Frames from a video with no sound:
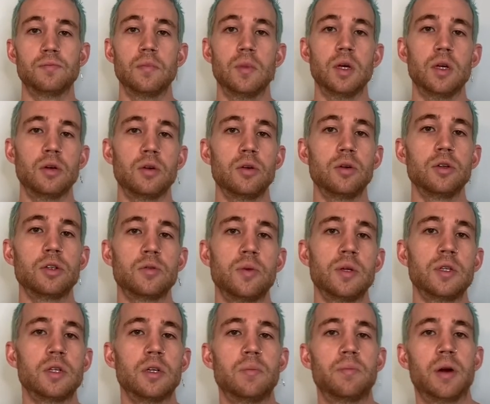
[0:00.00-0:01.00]
in order to
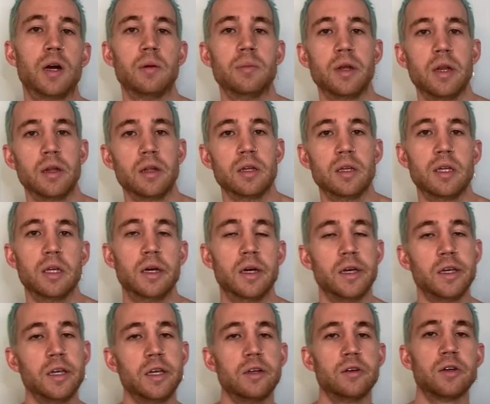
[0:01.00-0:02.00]
rent an apartment,
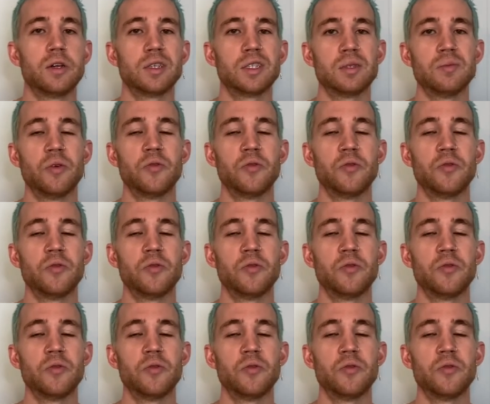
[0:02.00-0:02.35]
here are some